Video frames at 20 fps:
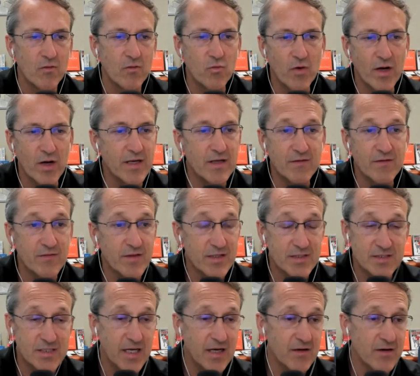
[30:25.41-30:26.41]
writing
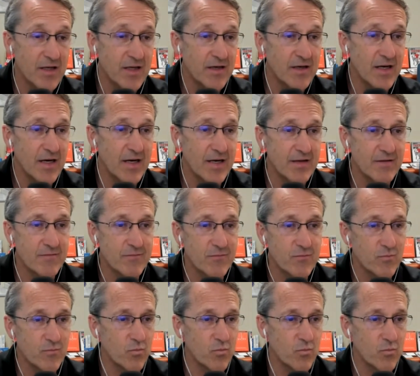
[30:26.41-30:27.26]
things down and i